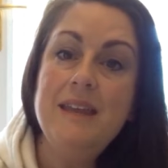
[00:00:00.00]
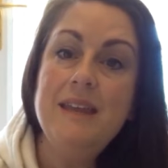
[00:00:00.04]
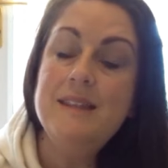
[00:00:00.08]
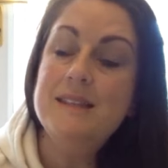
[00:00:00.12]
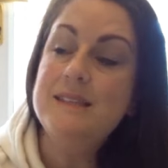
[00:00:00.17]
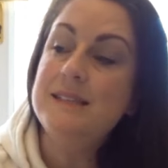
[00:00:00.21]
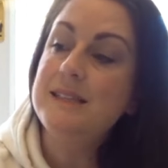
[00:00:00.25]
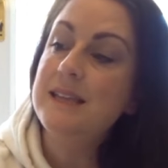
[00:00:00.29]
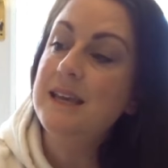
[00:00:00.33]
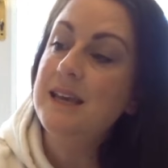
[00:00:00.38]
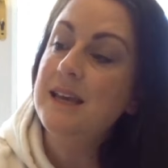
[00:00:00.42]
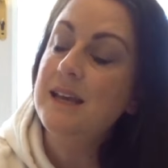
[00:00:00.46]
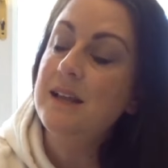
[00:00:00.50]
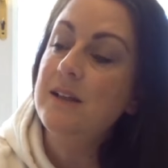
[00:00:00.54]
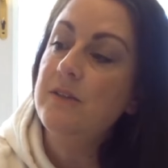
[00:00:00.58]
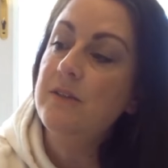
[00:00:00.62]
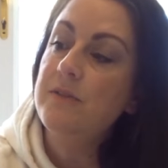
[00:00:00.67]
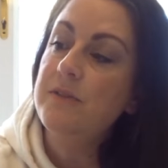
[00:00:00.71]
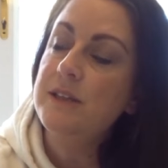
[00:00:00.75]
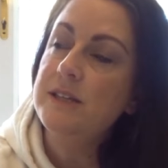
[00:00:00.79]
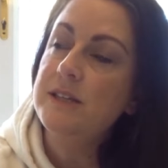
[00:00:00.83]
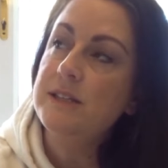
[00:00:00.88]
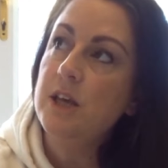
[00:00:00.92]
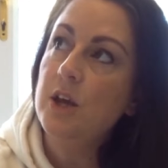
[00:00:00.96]
the sale
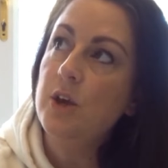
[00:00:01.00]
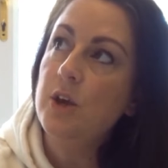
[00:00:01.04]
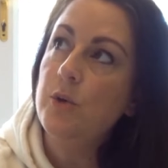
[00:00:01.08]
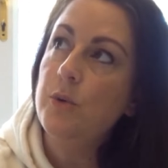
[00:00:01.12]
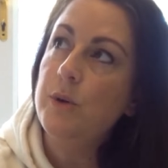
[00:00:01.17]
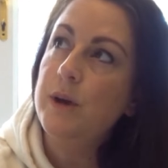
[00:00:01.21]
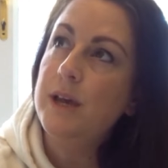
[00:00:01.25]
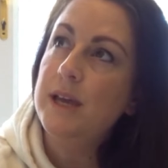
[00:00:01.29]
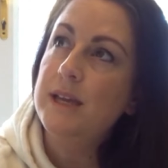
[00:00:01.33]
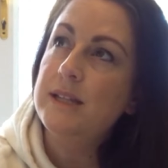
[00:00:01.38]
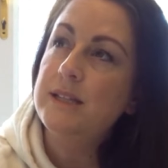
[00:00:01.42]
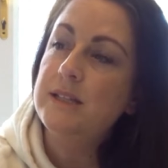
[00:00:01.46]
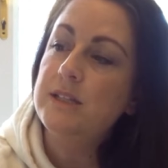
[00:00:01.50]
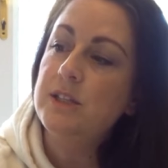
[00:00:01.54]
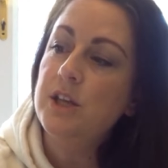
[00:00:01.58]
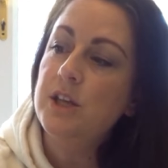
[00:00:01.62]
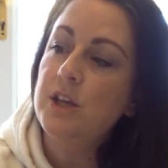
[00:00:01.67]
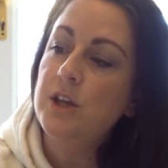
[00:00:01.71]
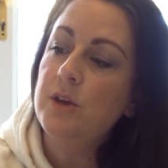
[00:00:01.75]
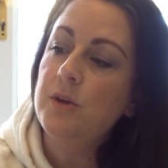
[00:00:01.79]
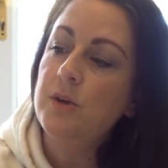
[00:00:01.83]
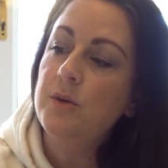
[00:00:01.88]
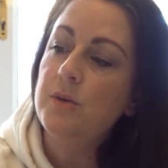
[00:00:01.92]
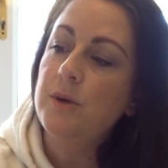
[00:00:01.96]
this equated
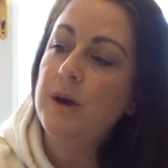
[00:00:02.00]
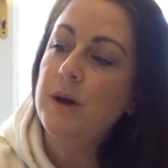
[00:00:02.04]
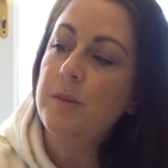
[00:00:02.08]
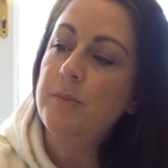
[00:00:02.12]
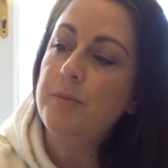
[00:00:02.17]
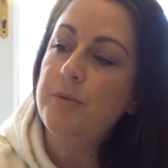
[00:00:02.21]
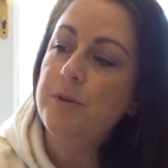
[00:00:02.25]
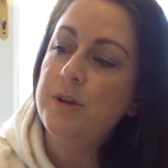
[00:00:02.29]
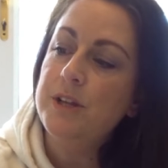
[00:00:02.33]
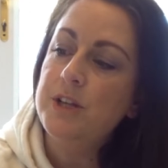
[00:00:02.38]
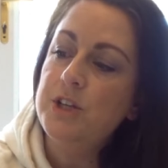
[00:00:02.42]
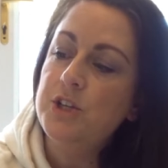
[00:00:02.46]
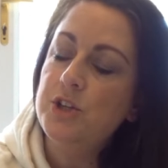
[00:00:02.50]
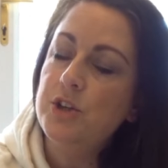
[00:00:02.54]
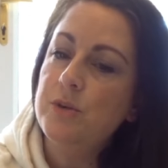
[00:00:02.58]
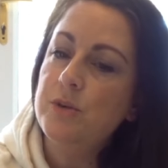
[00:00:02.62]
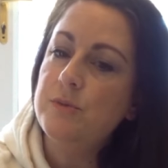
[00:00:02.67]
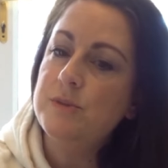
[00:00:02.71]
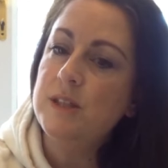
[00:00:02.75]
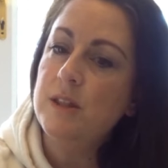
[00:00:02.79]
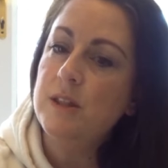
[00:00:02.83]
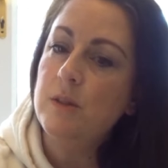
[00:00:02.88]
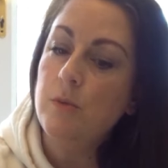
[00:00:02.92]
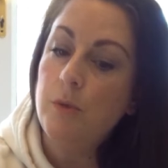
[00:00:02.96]
to, I'm pretty sure it
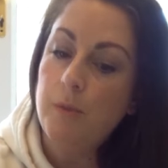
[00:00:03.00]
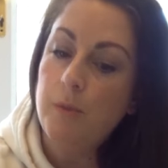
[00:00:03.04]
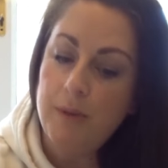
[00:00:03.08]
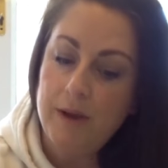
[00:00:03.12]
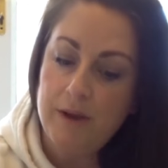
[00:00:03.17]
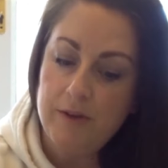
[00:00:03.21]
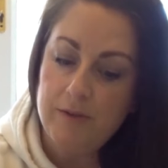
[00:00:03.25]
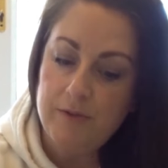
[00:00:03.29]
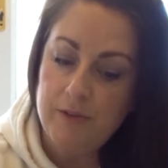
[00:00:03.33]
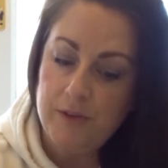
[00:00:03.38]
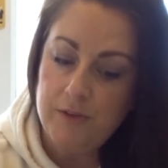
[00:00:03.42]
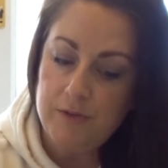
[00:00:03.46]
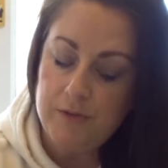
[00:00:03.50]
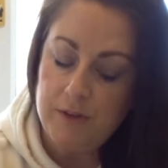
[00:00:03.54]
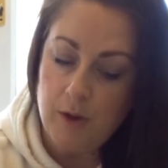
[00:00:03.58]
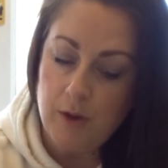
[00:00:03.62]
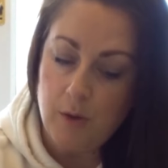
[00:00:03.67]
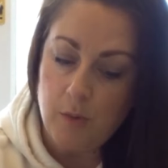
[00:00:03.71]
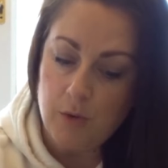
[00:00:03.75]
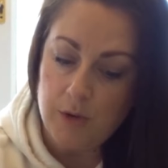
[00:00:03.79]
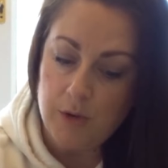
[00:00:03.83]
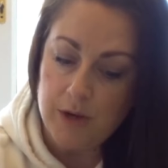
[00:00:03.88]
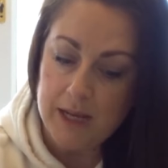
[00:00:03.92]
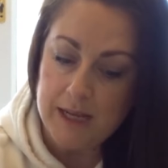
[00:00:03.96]
was either £1.50
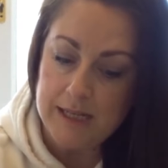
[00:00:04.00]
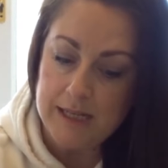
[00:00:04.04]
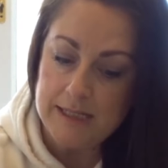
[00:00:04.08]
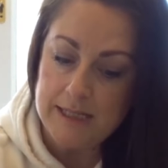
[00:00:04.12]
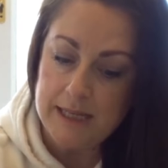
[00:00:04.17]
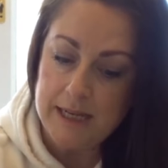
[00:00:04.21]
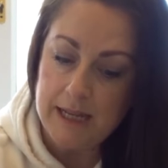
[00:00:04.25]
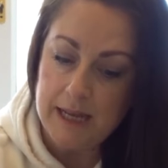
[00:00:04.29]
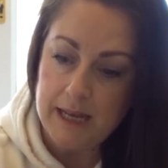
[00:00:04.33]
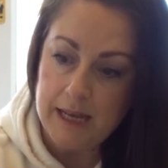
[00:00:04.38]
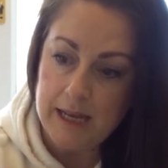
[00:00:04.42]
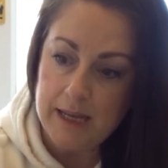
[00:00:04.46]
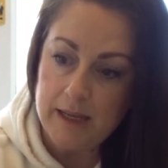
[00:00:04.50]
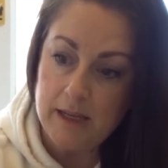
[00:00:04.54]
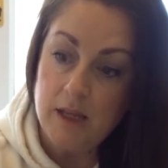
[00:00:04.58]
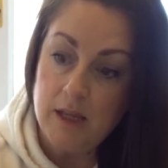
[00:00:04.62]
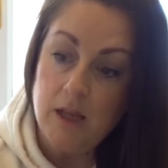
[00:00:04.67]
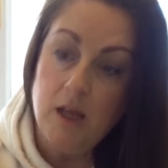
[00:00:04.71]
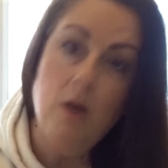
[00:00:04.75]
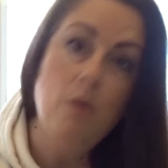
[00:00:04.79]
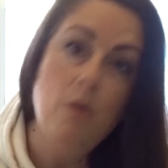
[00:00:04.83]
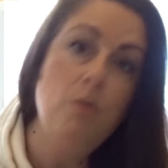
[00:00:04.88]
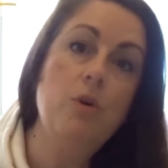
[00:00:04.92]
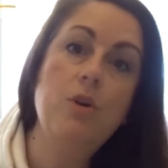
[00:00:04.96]
or £1.99,
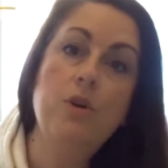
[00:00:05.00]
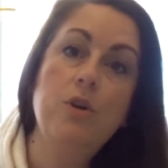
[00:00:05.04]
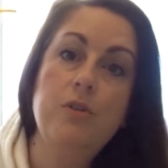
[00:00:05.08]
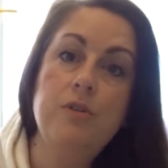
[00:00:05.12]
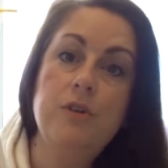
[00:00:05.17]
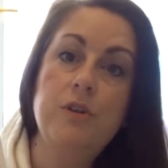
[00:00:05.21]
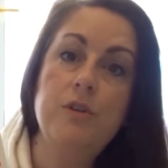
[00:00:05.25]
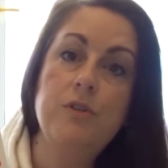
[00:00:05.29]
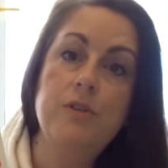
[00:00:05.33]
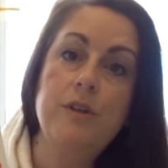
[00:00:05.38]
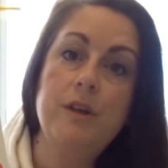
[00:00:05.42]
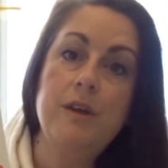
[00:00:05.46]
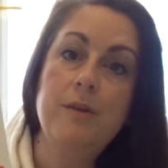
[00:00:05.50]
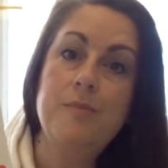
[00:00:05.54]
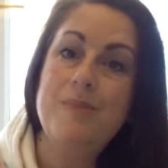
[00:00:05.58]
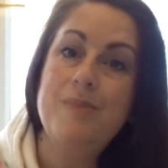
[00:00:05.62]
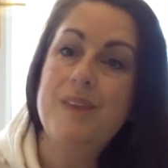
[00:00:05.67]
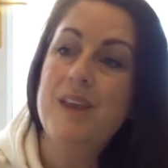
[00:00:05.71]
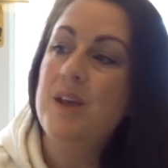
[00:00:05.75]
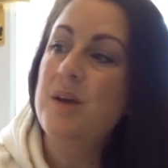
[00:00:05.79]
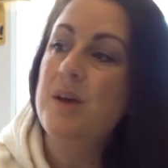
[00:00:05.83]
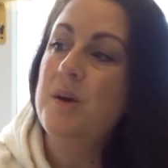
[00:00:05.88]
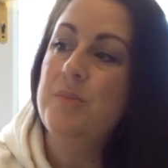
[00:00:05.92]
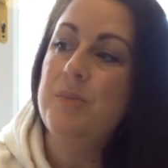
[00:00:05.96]
one or the other,
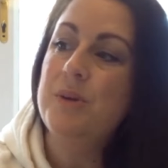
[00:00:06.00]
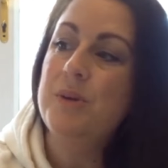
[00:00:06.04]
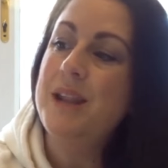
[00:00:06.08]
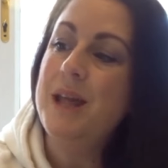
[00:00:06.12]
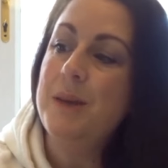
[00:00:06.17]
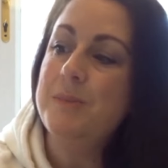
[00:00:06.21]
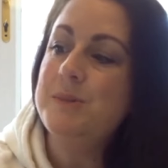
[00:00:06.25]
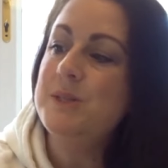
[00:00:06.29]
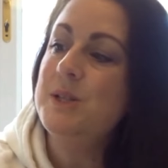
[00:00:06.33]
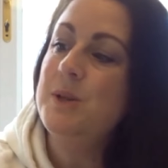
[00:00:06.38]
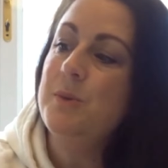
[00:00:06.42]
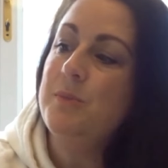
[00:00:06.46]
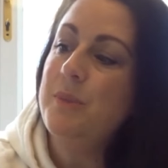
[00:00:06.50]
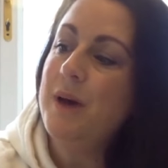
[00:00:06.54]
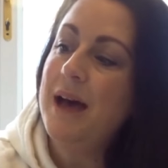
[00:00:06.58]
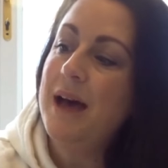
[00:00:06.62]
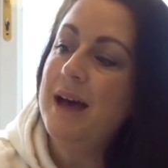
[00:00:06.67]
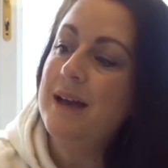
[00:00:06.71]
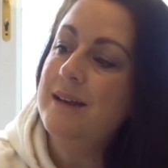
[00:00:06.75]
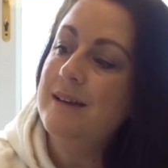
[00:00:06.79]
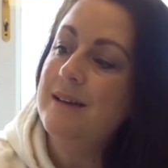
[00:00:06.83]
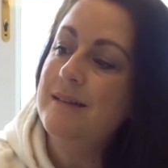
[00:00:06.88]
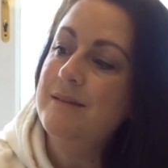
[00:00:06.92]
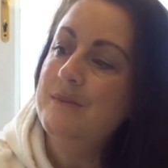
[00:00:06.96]
but an absolute
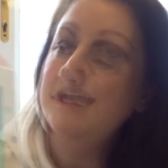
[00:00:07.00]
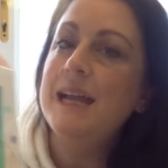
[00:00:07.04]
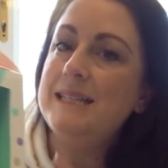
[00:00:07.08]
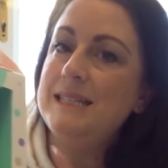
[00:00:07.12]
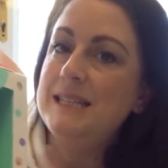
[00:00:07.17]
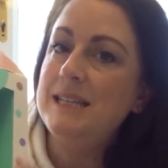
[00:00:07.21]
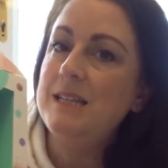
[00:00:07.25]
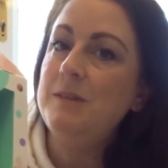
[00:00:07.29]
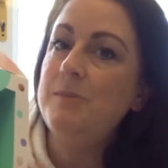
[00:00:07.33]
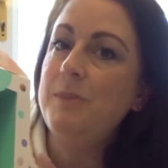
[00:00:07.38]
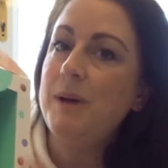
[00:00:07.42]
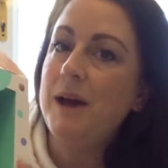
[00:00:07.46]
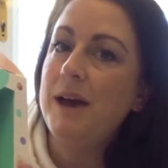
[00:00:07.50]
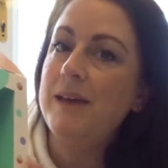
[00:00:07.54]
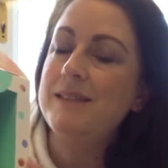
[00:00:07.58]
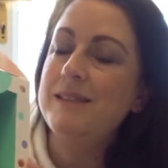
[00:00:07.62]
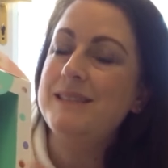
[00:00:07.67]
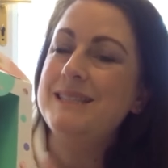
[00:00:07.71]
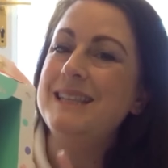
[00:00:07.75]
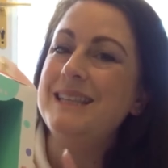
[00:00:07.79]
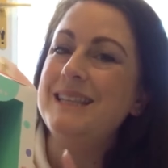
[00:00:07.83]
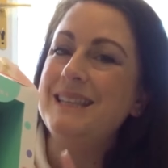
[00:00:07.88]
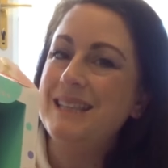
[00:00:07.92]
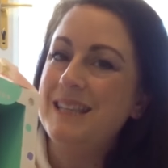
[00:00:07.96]
bargain. I did buy
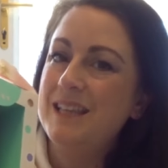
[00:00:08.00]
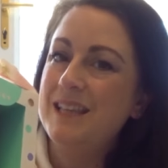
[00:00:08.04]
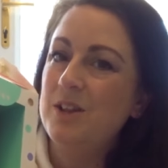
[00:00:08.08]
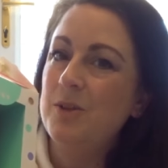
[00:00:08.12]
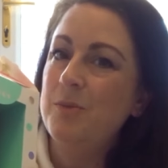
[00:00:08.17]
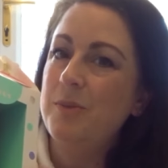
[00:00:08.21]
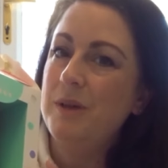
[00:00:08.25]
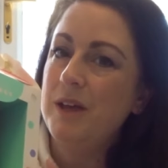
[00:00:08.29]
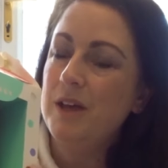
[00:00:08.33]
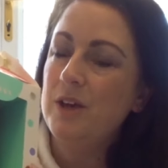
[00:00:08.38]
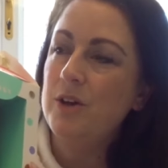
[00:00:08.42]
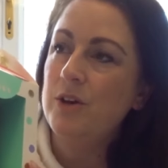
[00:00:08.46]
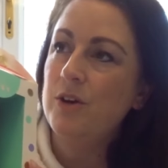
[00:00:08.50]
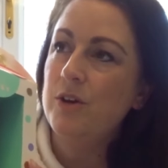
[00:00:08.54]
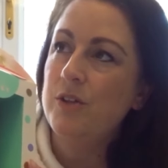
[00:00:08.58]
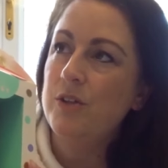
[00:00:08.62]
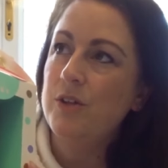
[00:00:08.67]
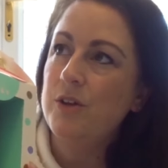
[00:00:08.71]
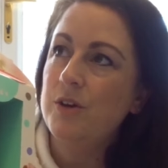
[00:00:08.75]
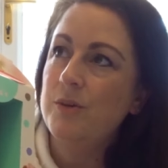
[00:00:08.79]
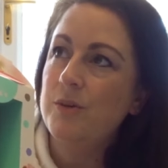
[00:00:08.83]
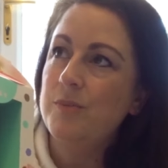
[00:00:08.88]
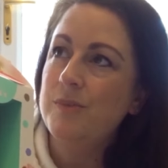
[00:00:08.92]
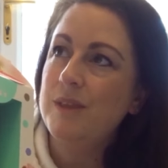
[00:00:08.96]
this a little bit ago
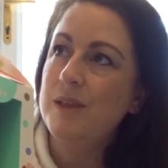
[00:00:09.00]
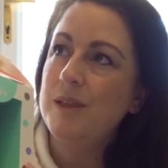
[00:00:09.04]
though.